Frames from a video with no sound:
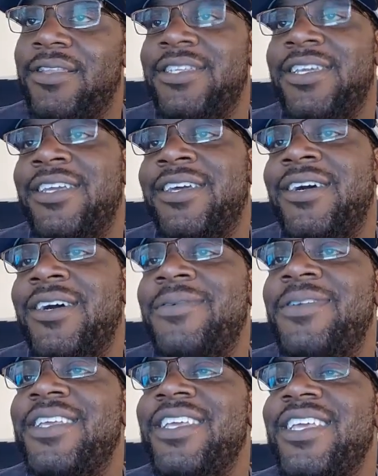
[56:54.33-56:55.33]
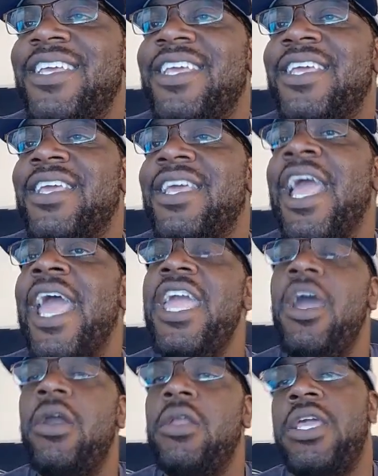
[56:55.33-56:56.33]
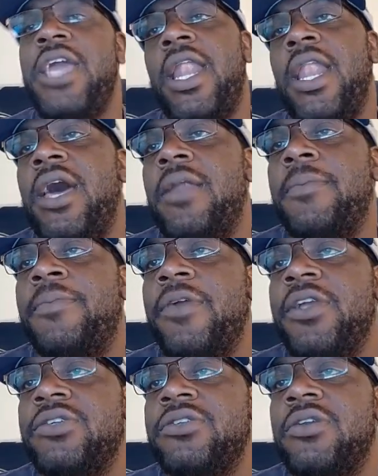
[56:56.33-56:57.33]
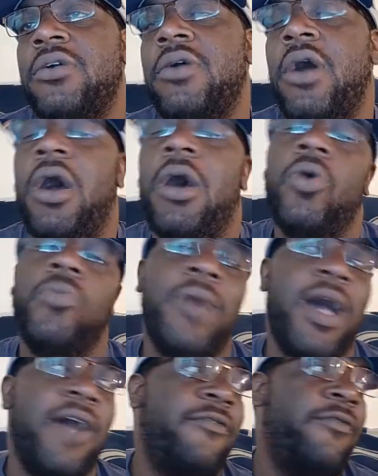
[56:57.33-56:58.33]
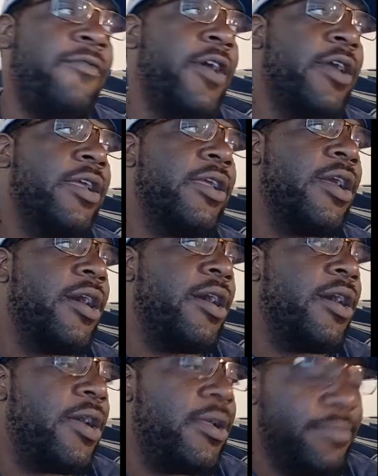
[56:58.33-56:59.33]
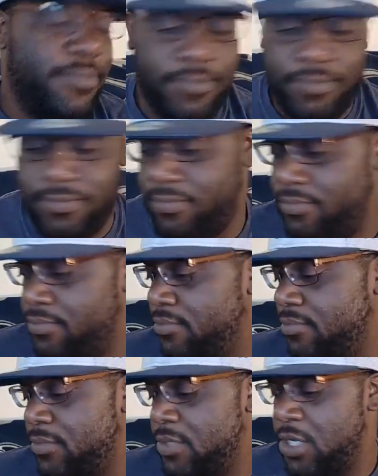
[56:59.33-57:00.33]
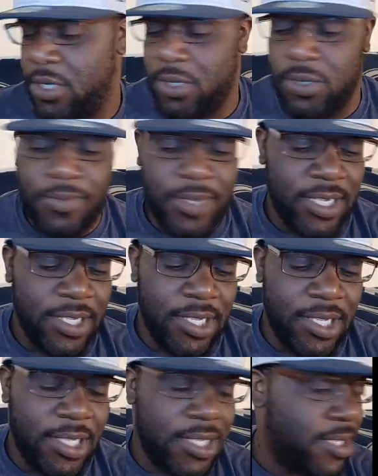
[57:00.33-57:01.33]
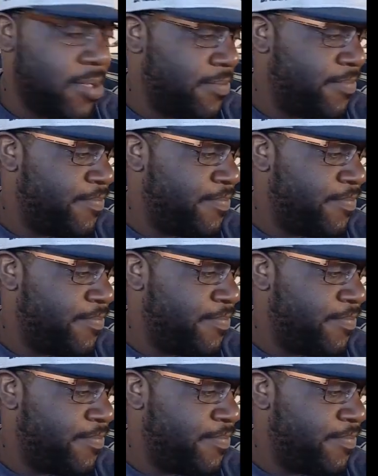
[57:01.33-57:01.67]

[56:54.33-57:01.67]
DJ Cobb. He had a lot of pressures though. Oh my fucking God. Oh my God.